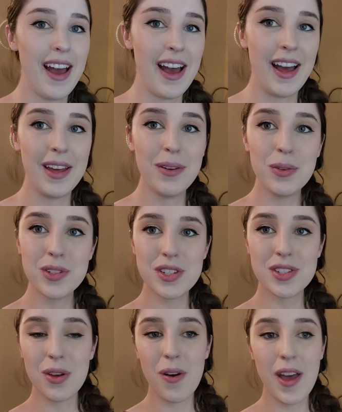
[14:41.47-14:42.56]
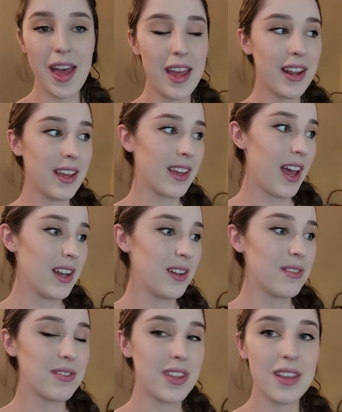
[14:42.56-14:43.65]
I will just go ahead and kind
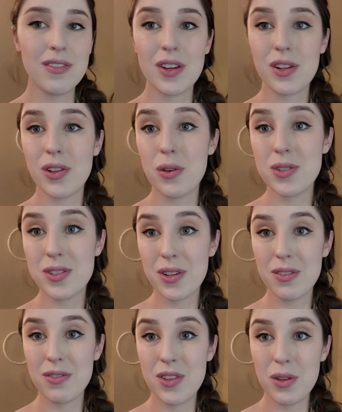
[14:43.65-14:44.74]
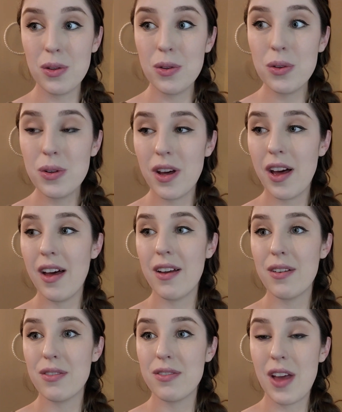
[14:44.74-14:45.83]
of give a closer view
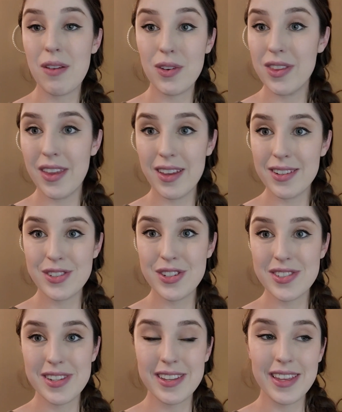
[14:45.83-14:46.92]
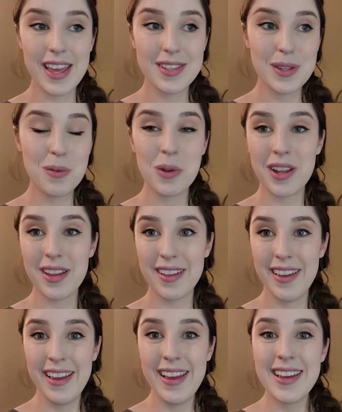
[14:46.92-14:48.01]
of everything, just in case you want to
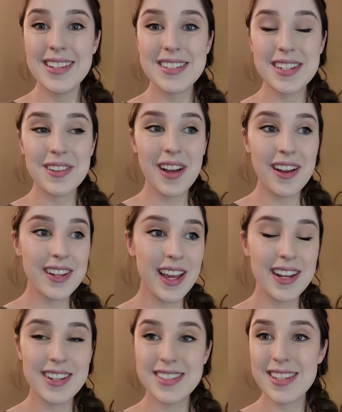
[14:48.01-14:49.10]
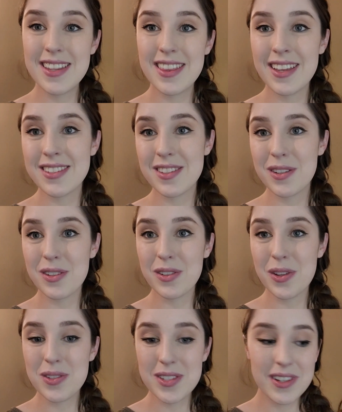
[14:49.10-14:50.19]
stick around and kind of see things a little
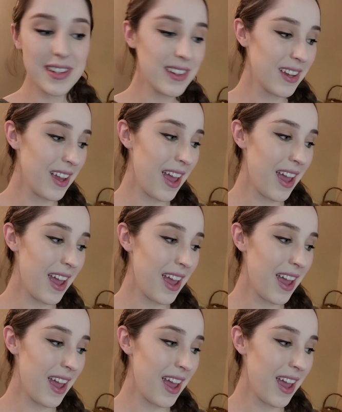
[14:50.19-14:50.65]
closer.